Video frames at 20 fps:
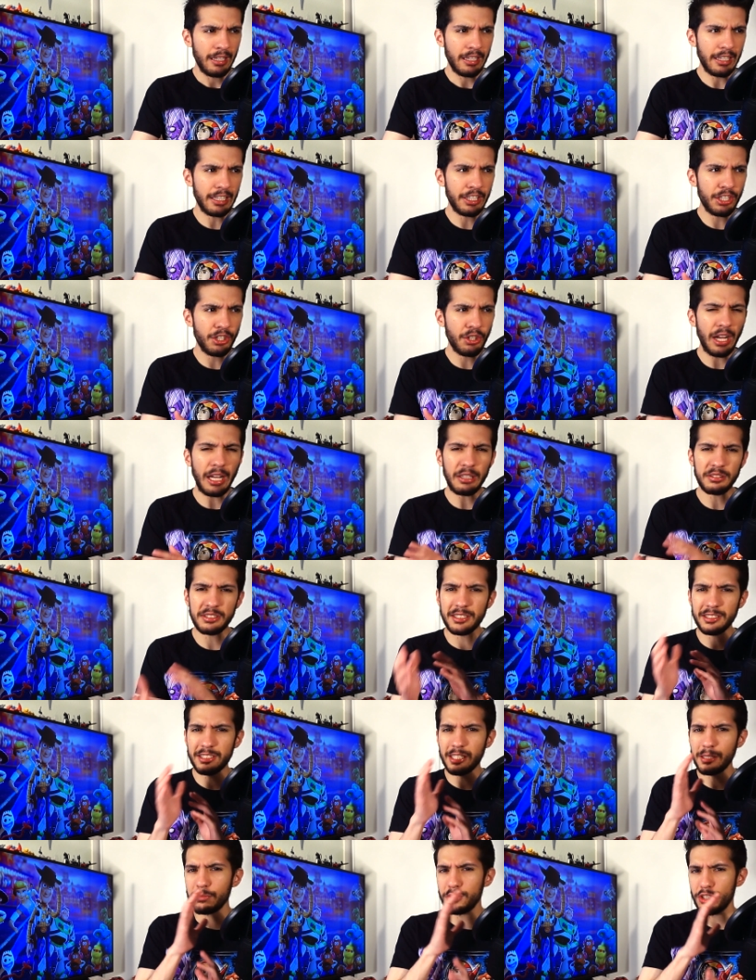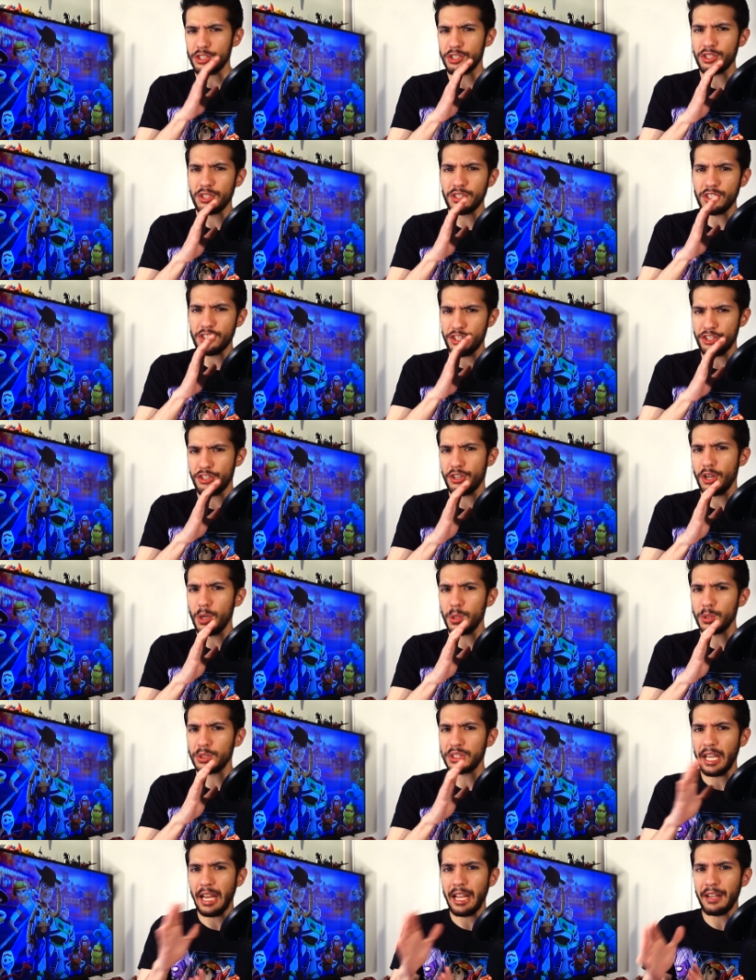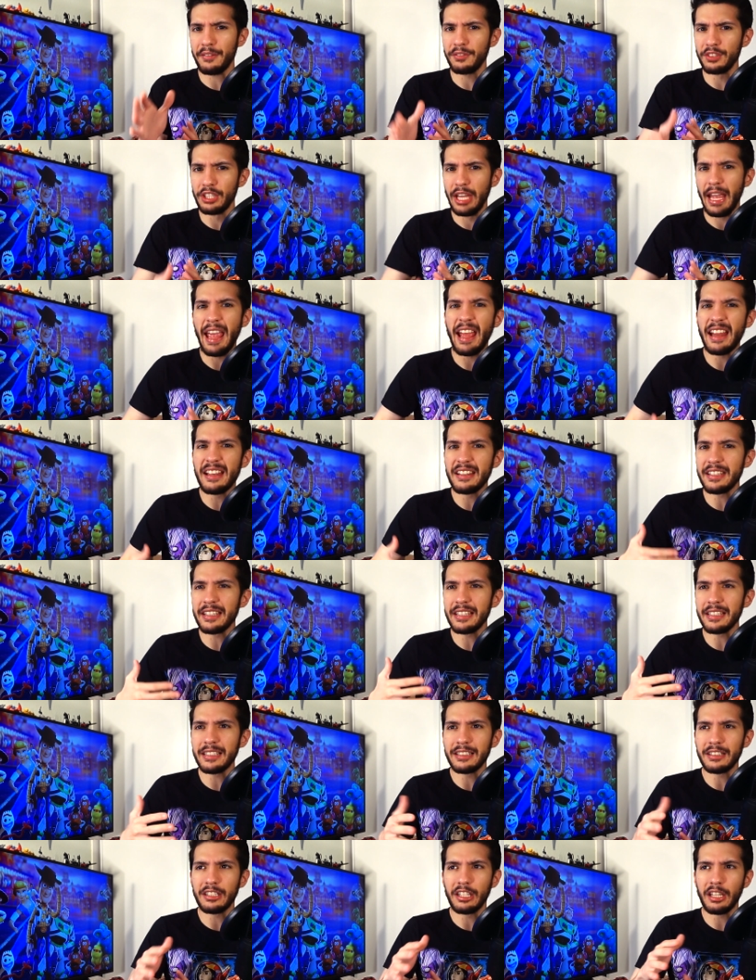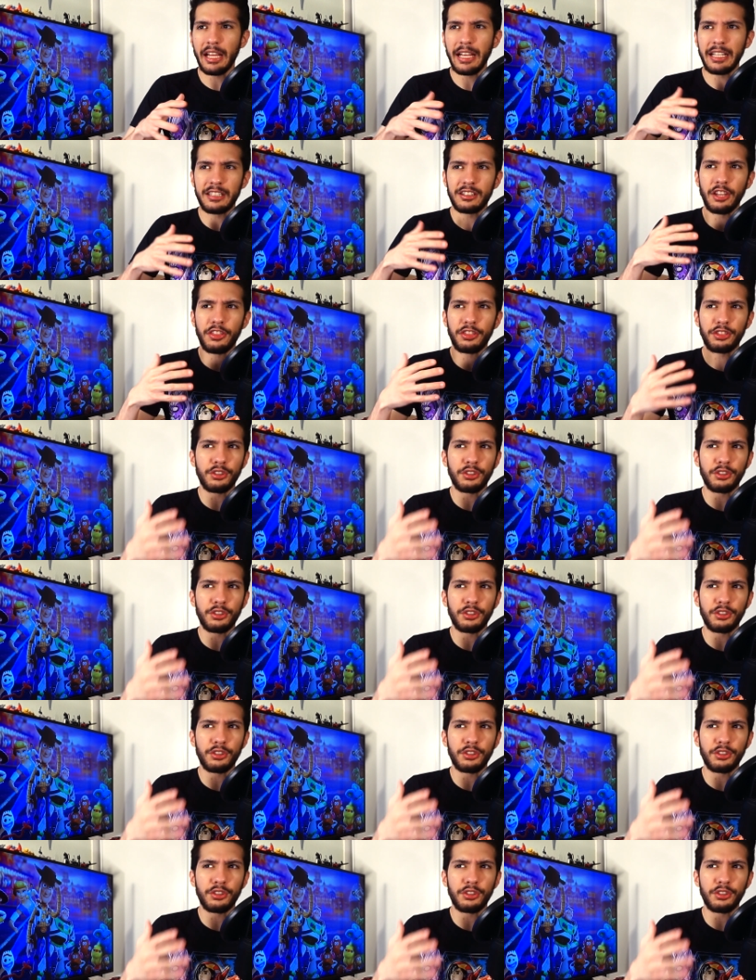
You know how sometimes certain shows have the ending in the, like the